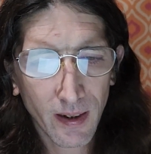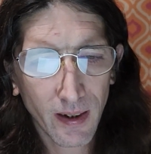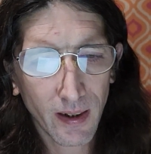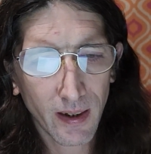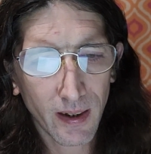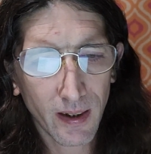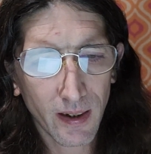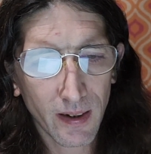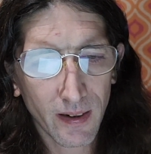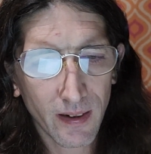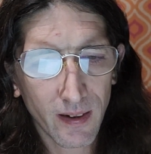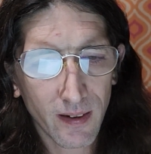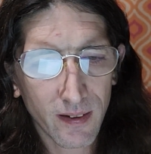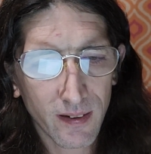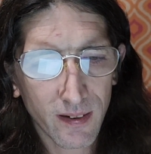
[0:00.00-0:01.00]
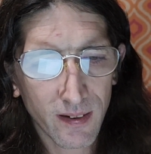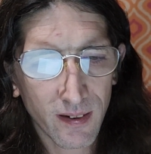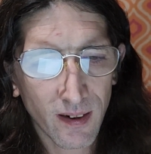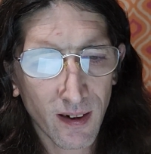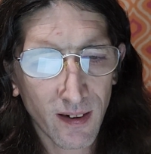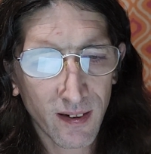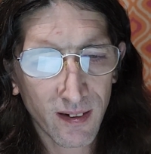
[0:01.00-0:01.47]
And this
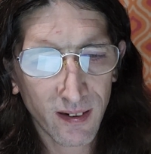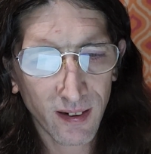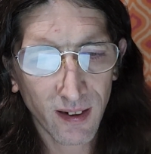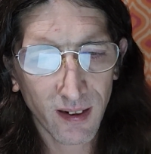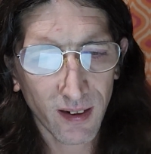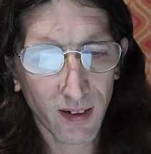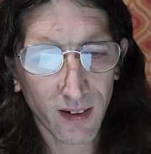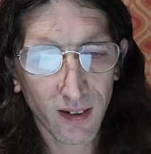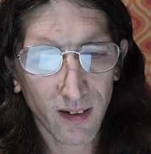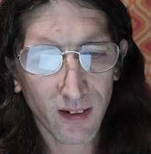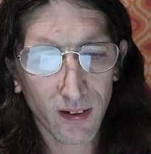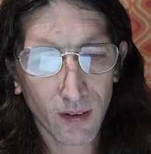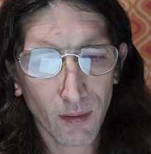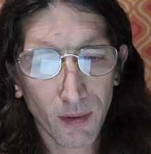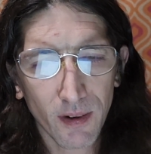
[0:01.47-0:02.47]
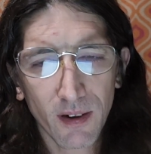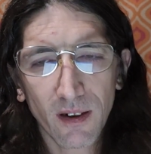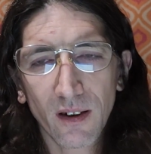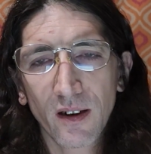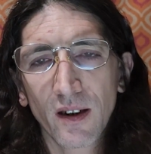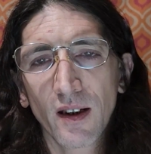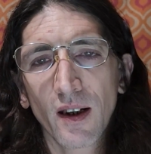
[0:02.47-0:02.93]
scene is going
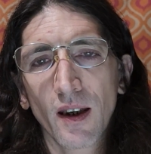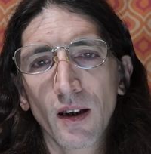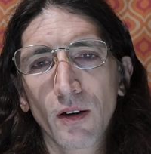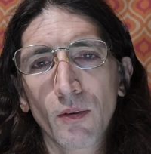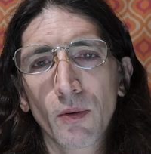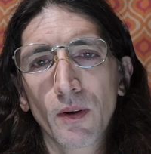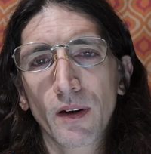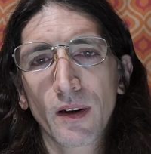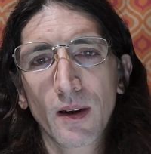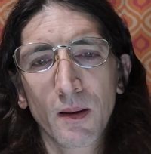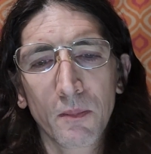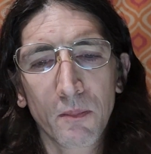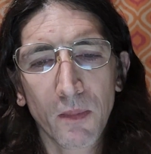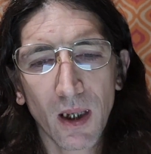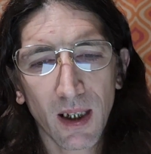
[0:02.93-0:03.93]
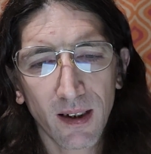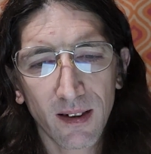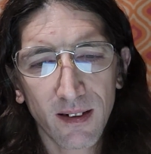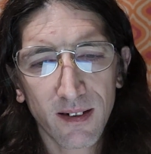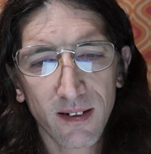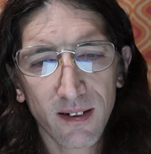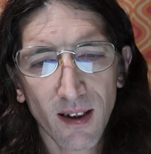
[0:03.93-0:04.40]
to connect with the
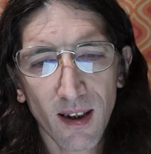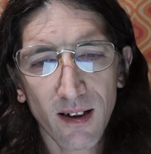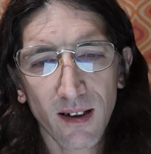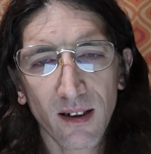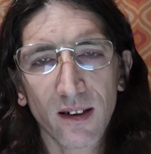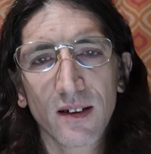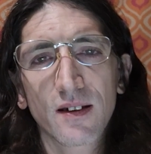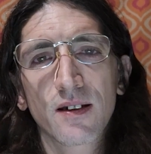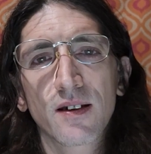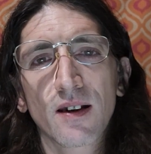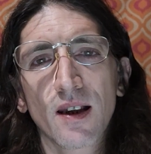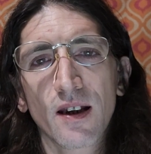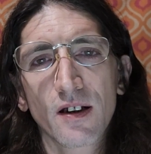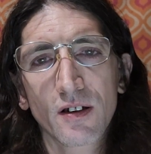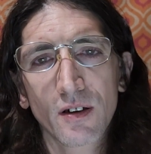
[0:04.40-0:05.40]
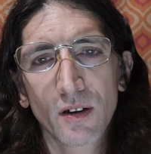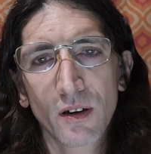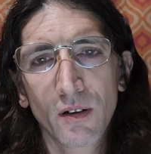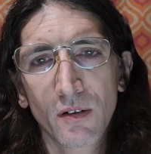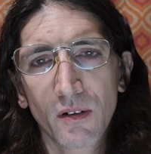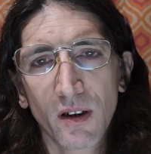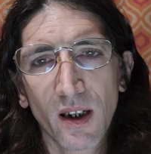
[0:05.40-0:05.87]
main setting /
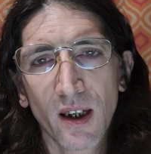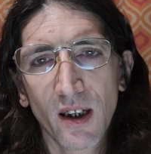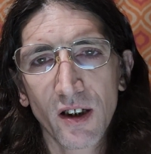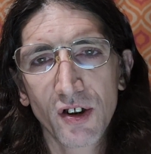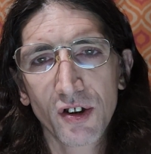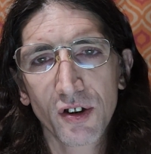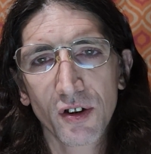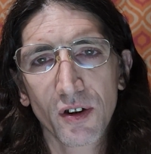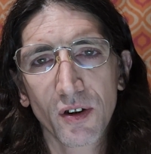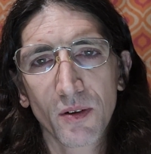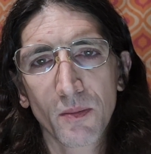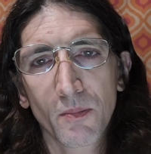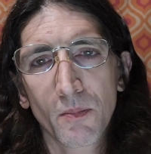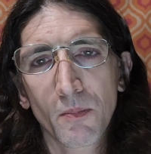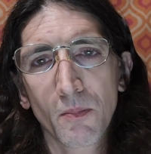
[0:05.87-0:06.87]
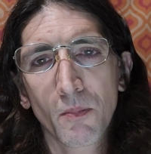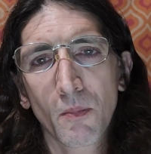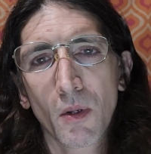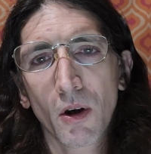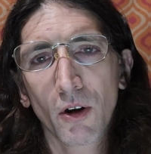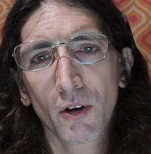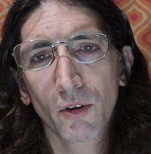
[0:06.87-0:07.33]
location
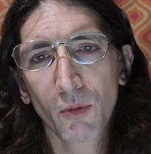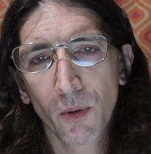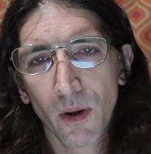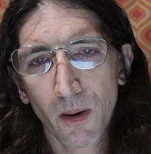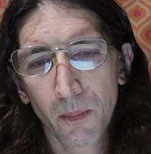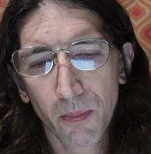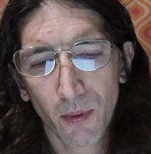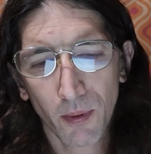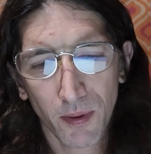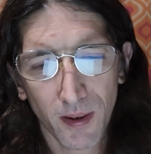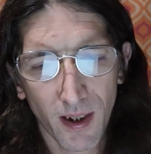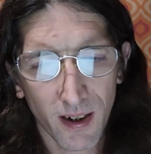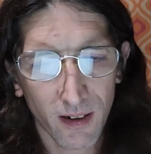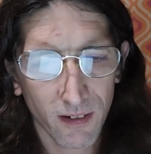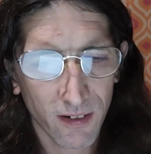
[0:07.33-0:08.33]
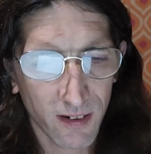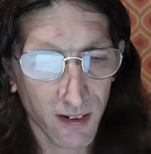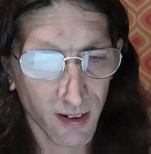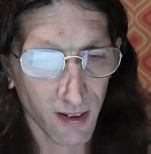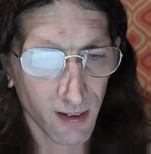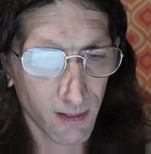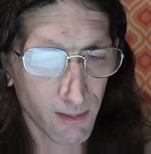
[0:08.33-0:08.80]
marked with a bold letter
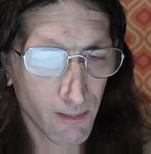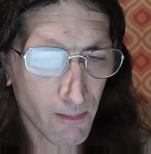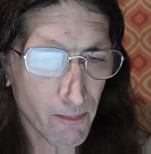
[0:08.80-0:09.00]
C.